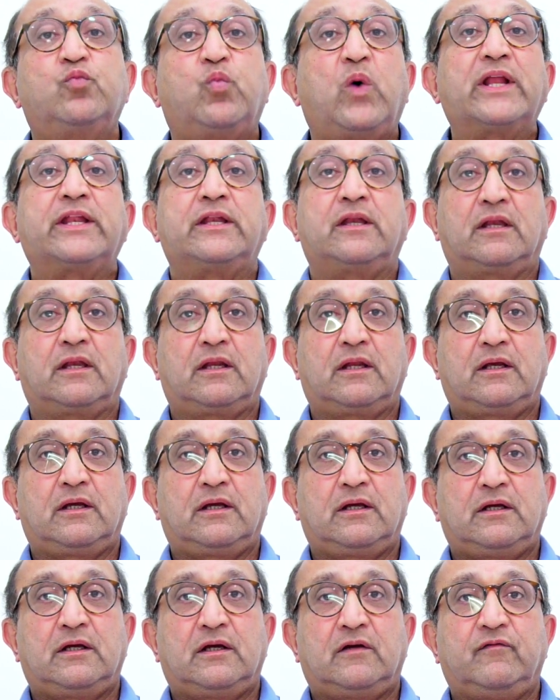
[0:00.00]
1,
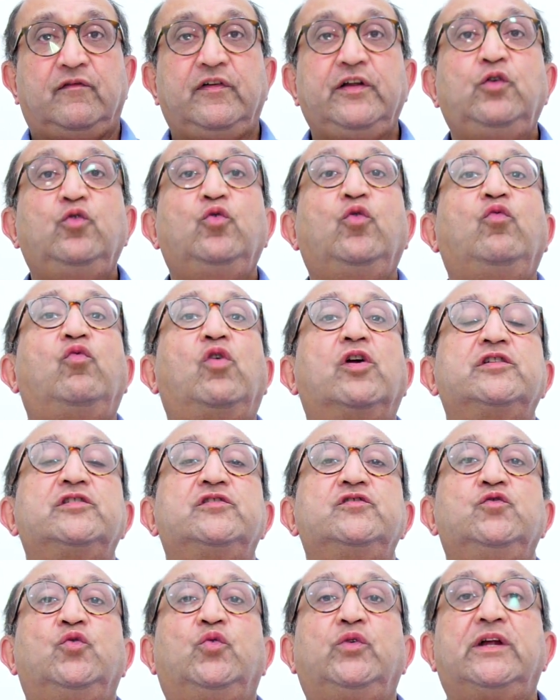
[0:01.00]
we do what
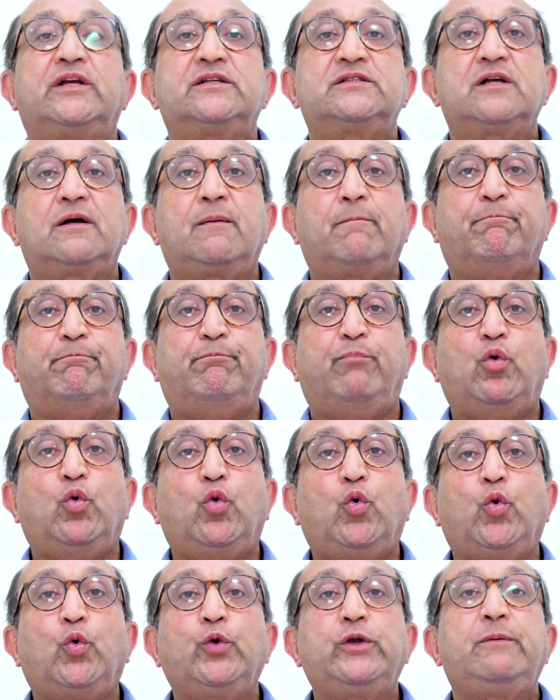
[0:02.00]
is known as a
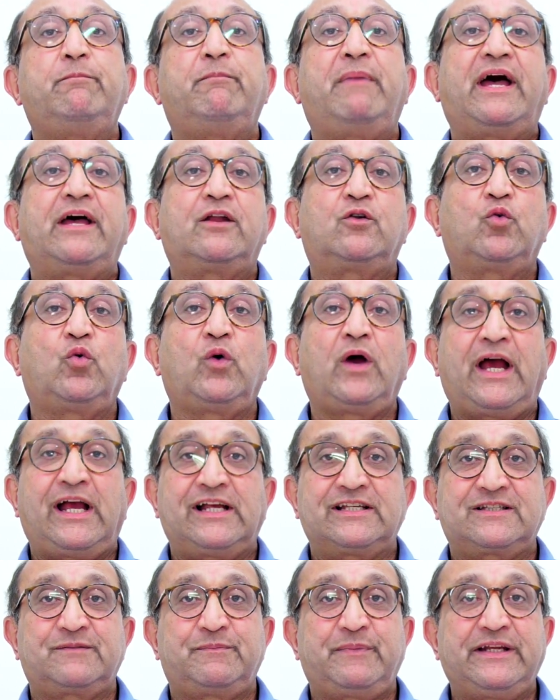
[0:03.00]
bone marrow
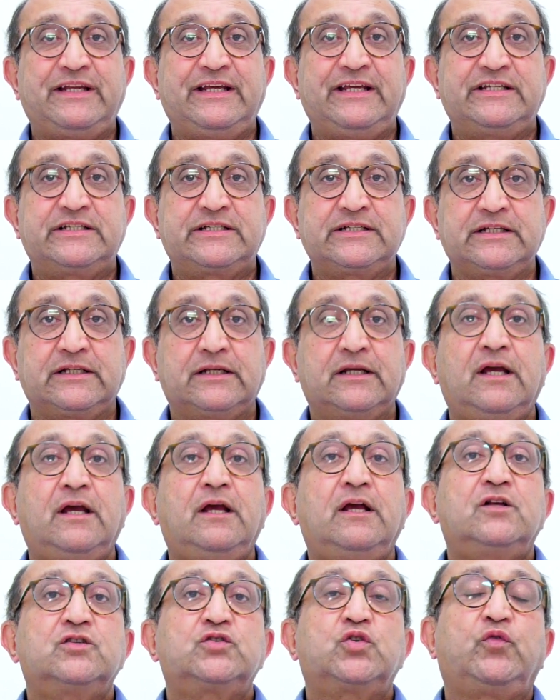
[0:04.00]
aspiration.
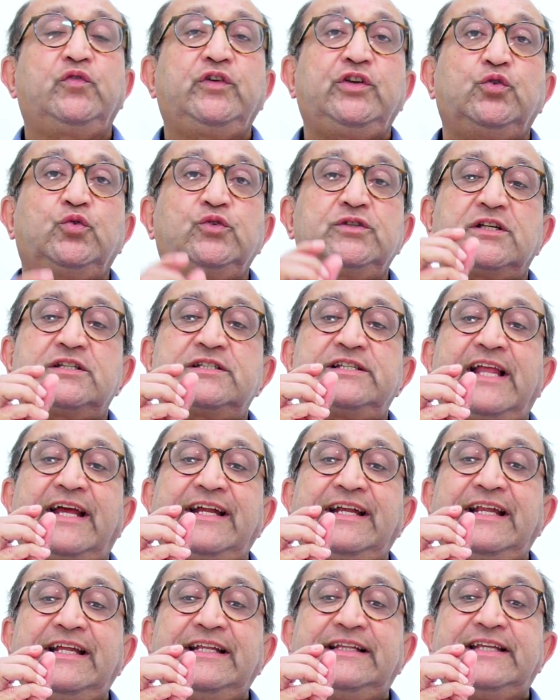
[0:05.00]
So we use a
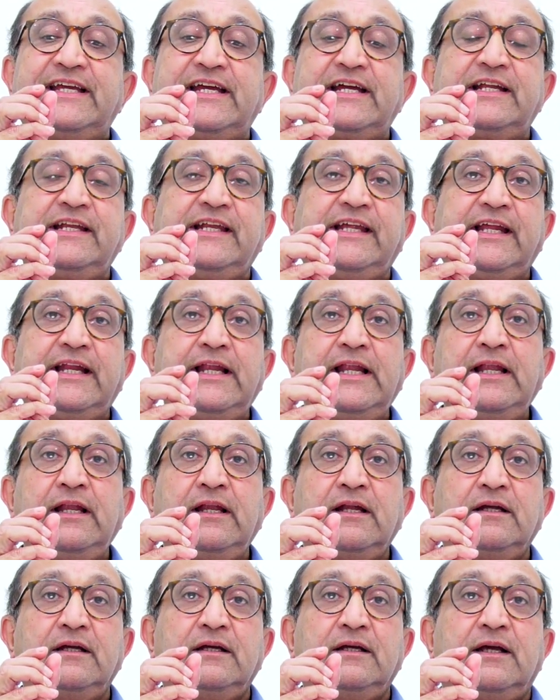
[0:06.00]
slightly thick needle
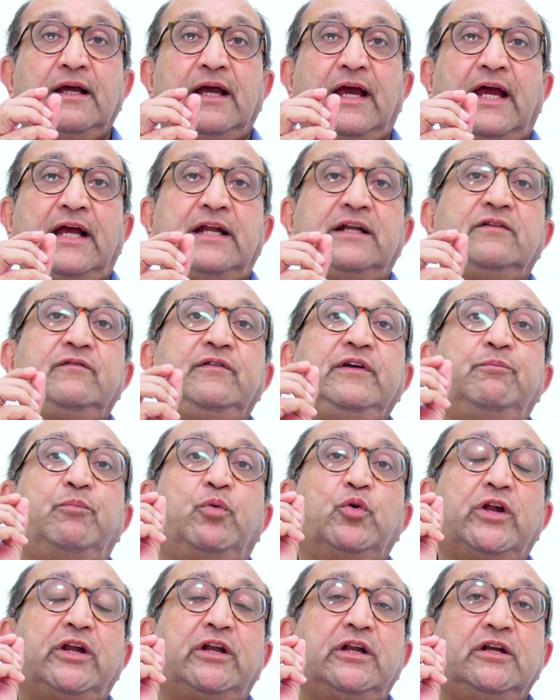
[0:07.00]
and we
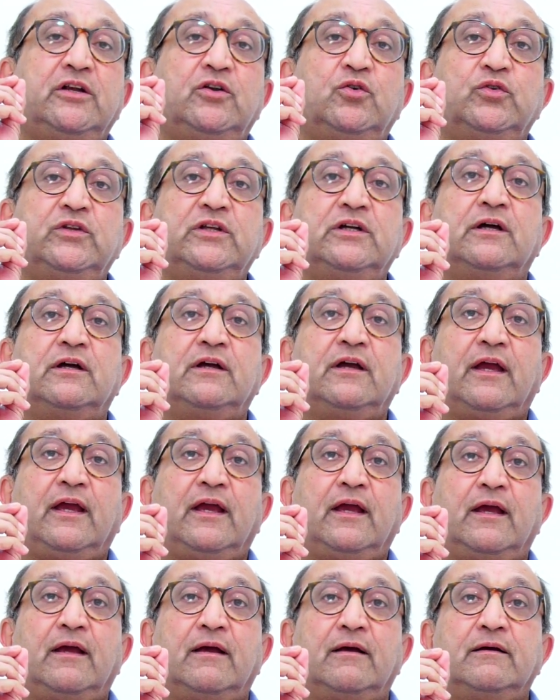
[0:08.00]
put it into the
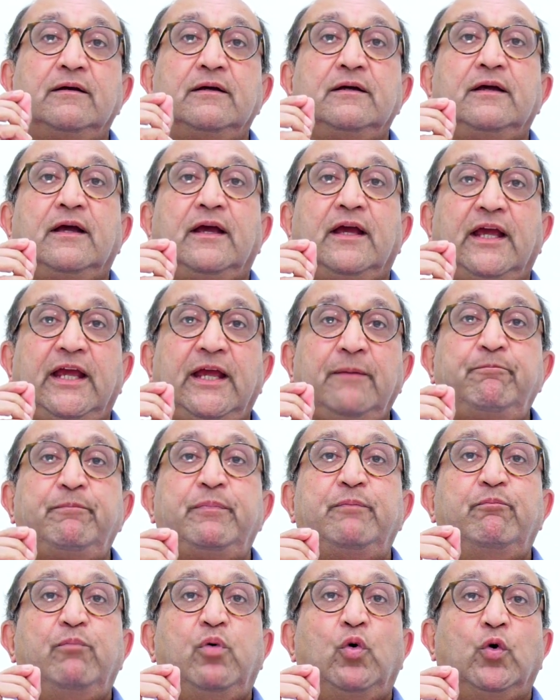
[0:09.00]

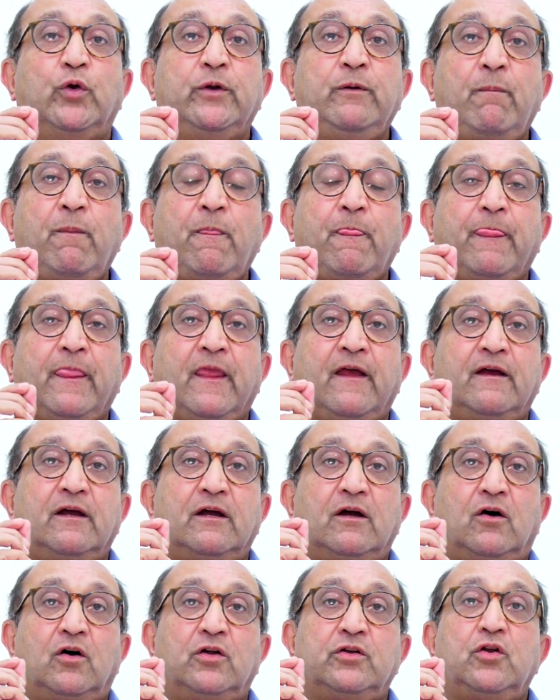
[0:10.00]
hip bone,
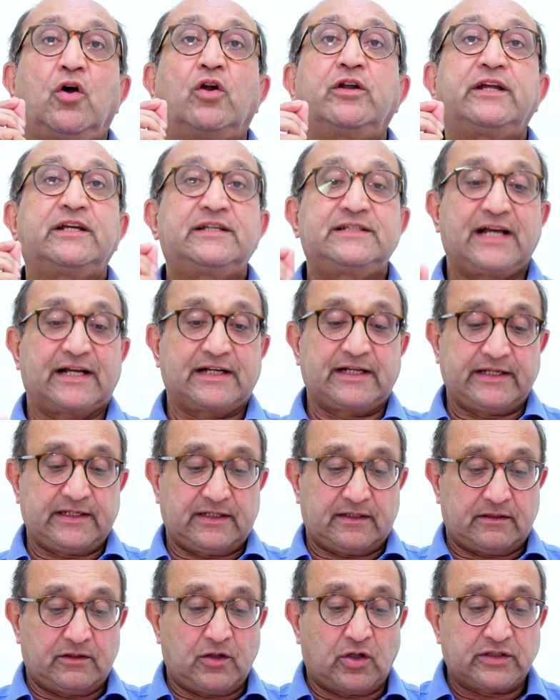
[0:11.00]
or not
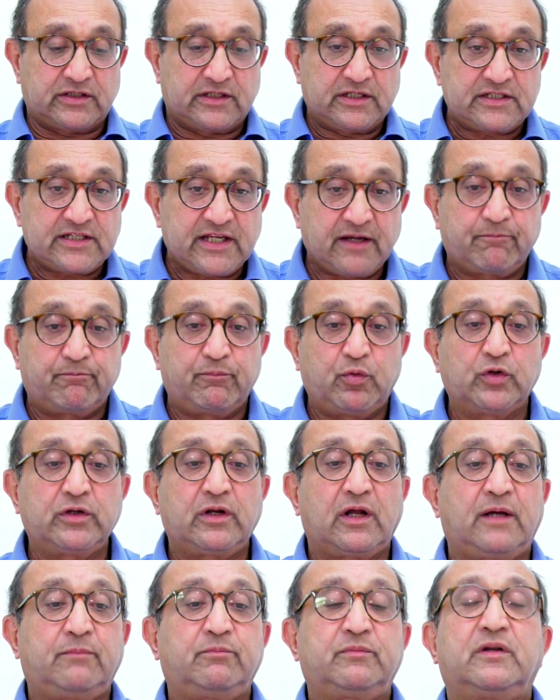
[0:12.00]
this hip
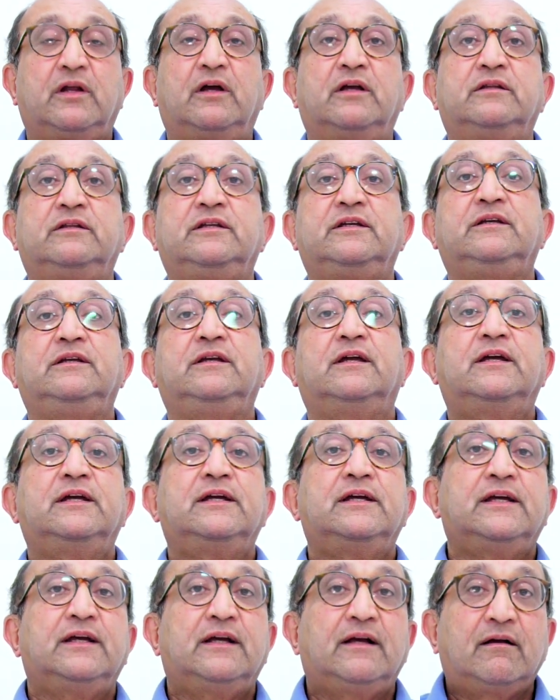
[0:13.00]
bone, the
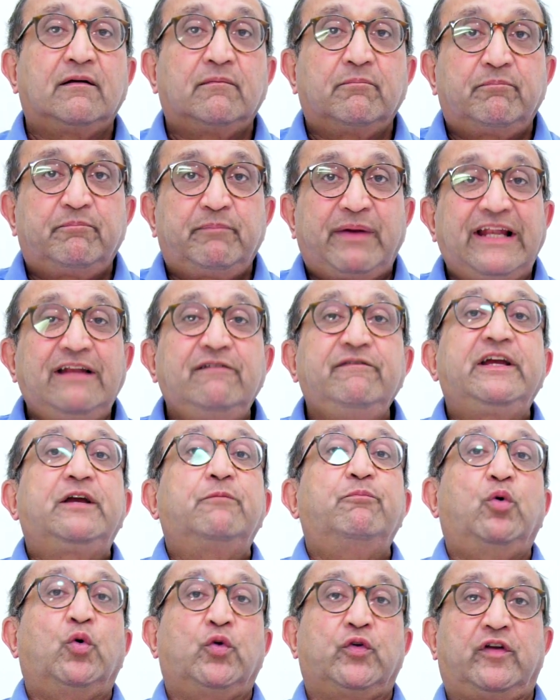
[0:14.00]

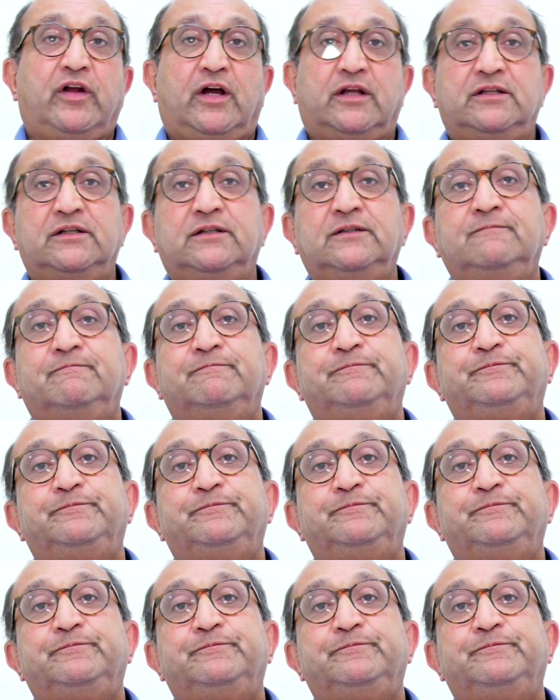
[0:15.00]
pelvic bone rather,